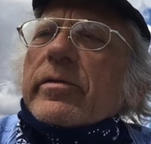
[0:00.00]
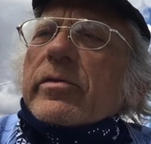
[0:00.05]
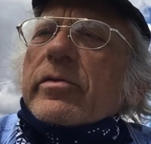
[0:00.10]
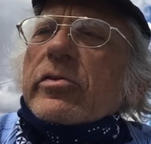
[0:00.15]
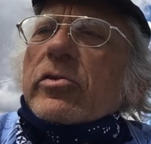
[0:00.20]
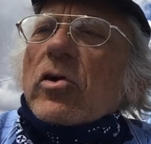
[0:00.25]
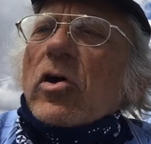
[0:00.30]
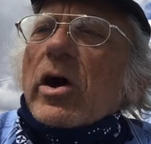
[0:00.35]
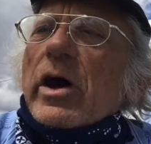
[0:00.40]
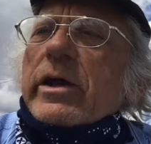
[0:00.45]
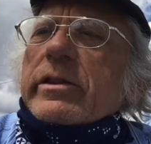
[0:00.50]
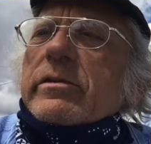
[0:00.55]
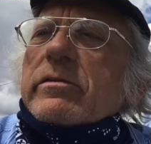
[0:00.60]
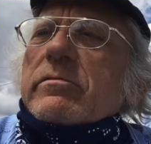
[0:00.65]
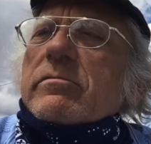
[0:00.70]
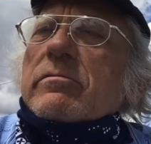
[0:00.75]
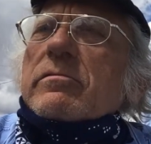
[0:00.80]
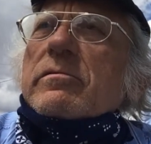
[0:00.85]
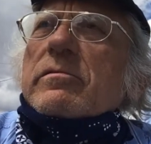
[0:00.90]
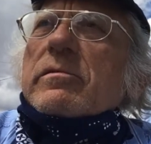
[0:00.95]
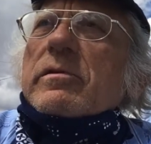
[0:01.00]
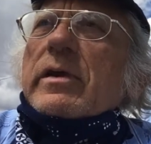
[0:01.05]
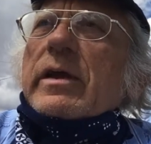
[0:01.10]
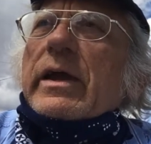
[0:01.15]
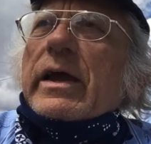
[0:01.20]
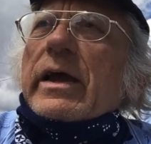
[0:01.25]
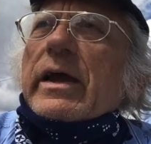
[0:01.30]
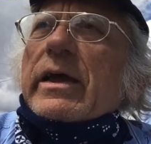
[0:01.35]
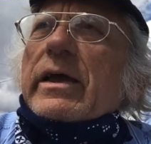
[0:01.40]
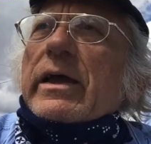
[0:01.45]
thought
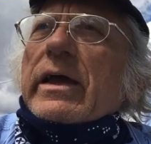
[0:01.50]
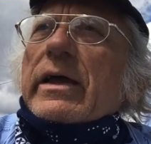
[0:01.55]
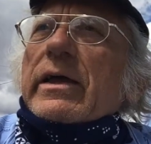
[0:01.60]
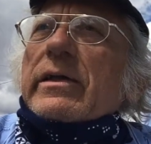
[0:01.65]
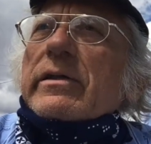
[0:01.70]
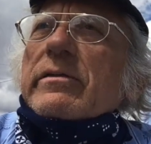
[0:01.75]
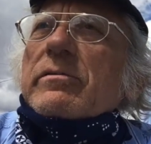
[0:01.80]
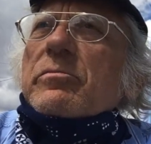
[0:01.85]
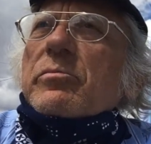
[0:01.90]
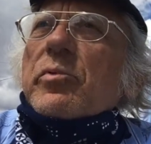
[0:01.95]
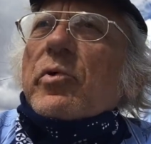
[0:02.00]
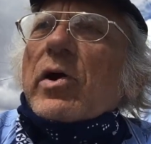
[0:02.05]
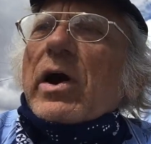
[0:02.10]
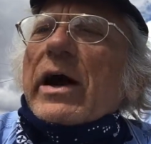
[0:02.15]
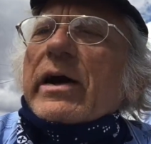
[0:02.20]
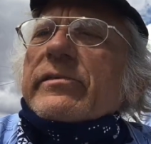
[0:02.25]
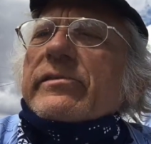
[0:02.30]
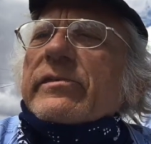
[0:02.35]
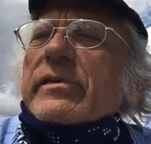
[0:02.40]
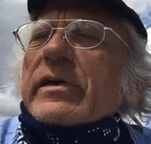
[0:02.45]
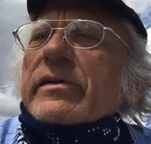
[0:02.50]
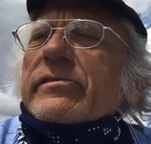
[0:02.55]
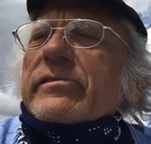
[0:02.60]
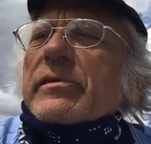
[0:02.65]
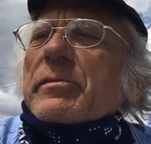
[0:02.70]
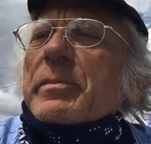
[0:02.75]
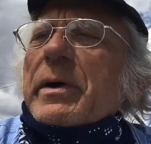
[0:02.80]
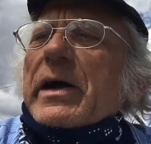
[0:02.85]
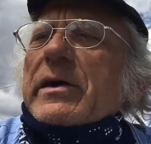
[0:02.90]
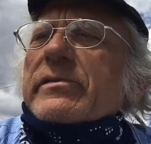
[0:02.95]
process
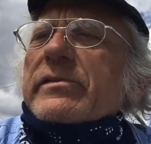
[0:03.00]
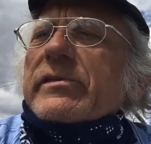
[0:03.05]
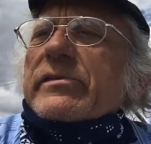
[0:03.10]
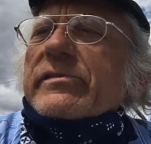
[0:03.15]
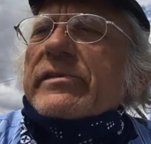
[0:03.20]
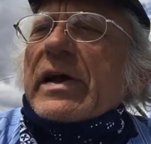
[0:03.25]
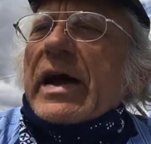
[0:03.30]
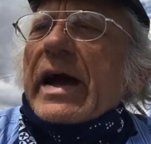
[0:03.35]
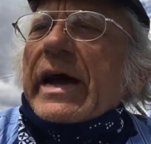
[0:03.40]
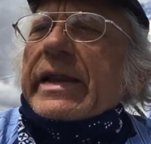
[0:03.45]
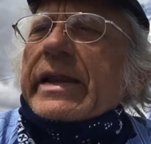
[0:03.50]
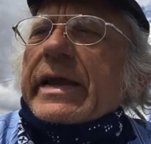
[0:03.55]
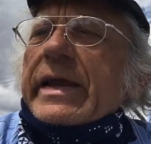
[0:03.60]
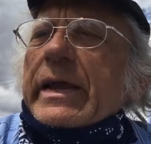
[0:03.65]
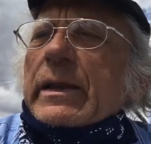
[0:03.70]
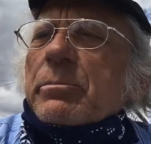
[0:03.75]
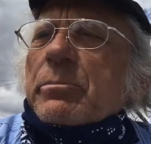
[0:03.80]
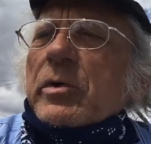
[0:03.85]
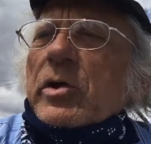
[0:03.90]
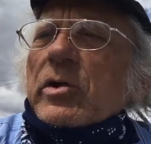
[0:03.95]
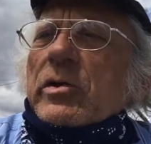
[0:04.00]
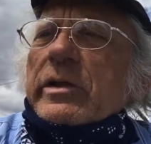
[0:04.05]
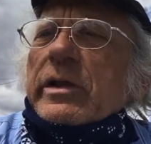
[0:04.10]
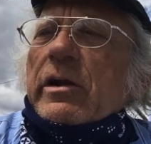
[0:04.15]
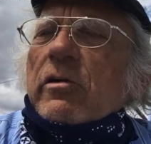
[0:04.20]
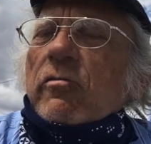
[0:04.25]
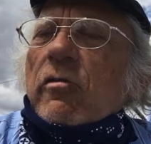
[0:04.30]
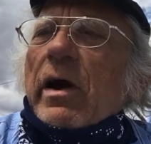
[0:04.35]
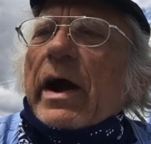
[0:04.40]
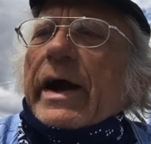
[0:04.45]
about designing and building
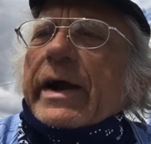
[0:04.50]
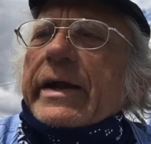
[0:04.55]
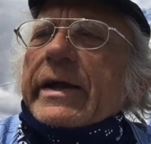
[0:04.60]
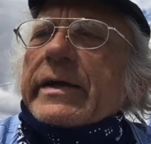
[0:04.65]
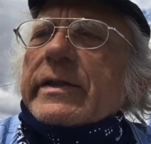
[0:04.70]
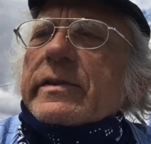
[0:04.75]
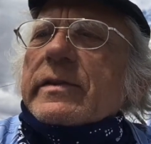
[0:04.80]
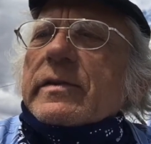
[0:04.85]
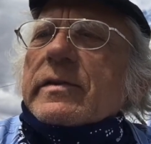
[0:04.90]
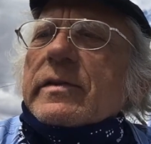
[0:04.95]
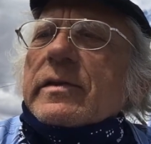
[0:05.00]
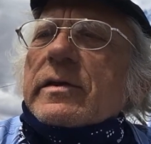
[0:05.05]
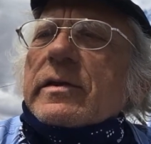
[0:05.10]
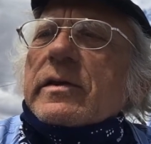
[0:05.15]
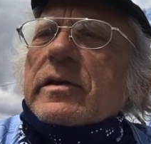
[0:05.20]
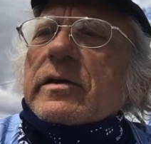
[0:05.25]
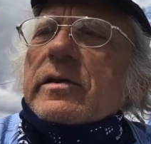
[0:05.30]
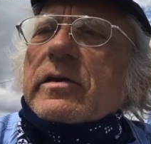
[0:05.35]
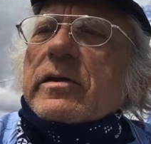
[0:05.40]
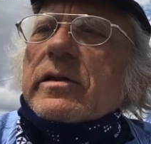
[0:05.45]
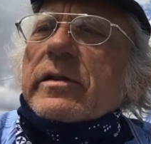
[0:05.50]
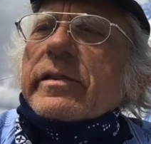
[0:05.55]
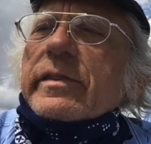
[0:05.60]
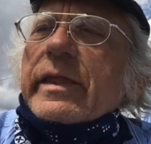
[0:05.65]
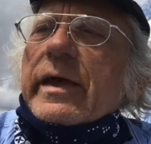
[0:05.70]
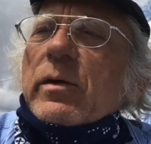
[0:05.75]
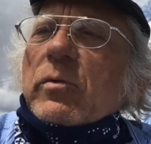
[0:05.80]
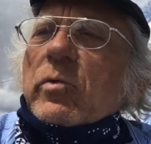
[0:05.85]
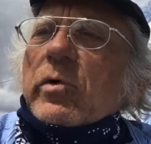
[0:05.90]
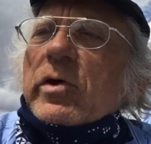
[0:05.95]
a rocket
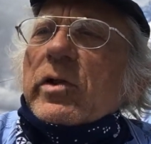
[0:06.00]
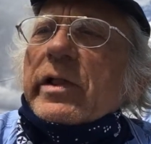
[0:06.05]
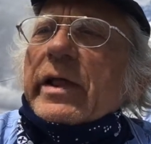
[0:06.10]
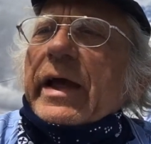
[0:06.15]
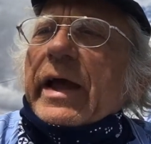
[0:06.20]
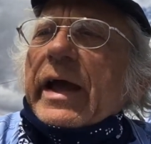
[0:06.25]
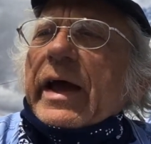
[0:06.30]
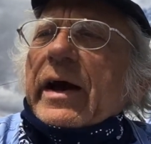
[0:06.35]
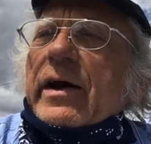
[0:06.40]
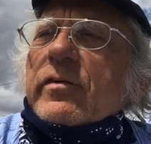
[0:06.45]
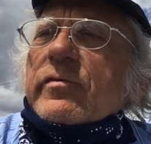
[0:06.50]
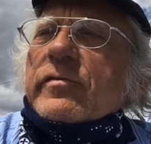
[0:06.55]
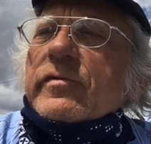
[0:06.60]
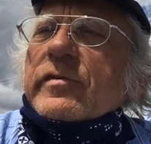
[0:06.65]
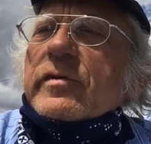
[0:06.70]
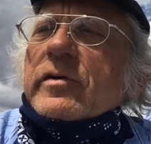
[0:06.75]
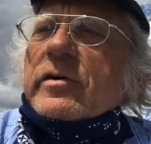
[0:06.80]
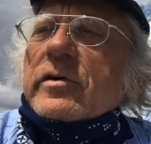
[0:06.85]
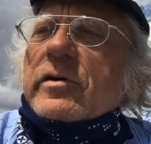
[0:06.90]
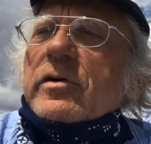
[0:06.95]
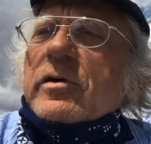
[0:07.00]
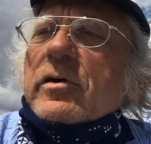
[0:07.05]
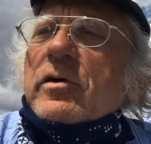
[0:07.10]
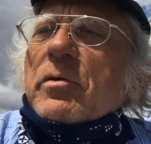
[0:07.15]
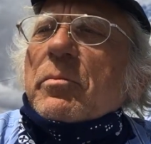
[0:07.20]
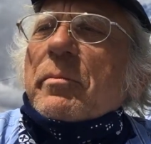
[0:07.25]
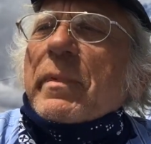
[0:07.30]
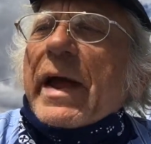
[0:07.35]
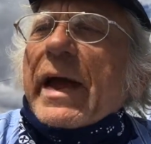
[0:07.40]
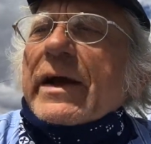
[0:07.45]
that will have
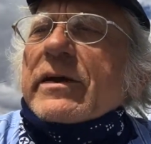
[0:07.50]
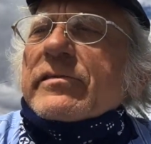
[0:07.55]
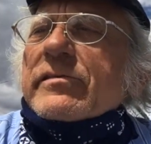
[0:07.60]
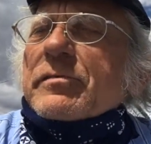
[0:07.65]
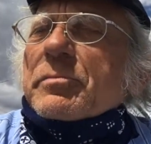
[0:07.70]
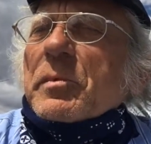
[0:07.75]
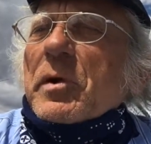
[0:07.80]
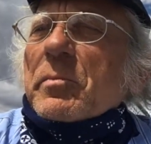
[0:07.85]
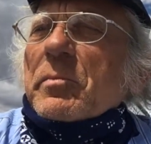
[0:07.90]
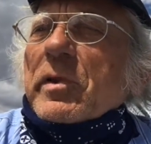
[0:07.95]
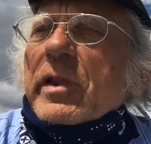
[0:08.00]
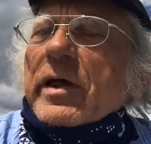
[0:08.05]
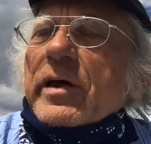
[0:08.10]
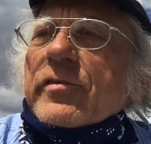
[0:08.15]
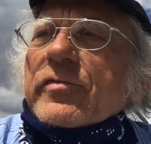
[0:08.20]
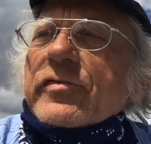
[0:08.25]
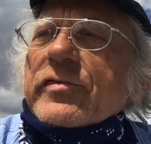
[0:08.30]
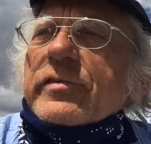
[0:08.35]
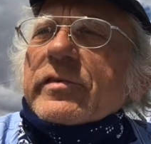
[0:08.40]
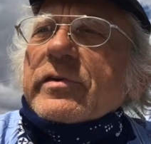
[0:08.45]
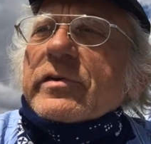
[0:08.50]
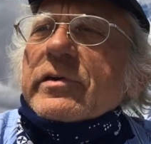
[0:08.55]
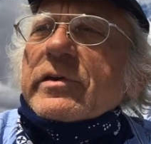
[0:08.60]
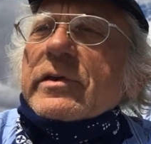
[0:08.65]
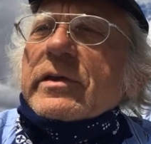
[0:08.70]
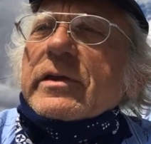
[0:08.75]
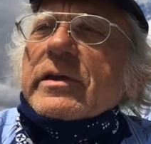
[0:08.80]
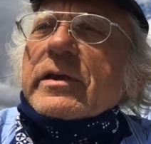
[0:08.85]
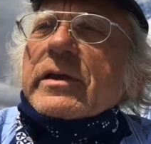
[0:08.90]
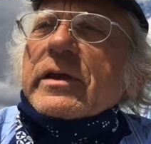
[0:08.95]
maximum lift,
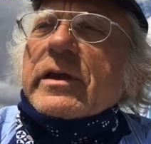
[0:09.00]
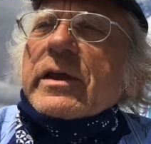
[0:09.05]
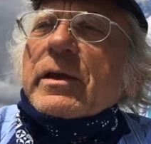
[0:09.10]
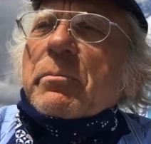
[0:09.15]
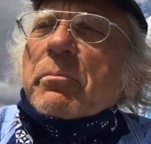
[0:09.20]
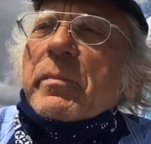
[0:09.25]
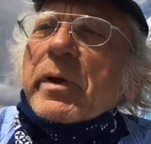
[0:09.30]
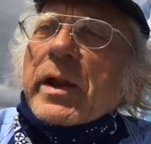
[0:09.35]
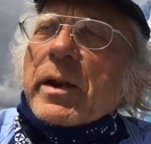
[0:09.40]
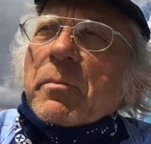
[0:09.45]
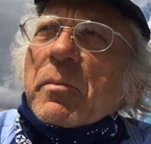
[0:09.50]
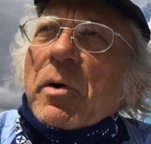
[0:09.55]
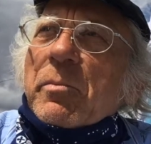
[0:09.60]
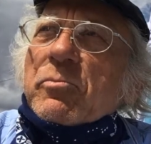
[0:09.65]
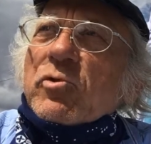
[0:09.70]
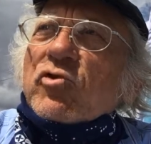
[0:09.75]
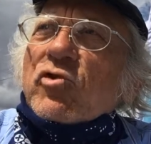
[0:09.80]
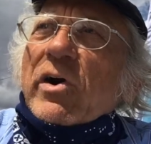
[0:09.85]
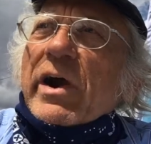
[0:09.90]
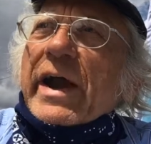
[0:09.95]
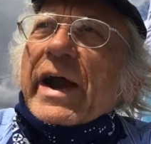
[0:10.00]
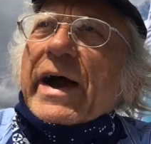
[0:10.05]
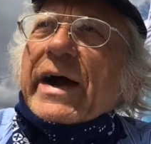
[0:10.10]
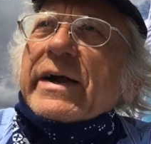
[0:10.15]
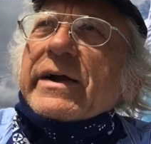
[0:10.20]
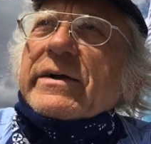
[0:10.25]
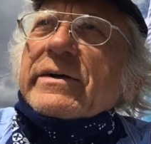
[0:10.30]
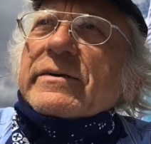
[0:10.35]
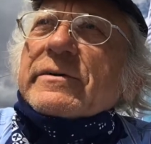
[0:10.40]
minimum drag,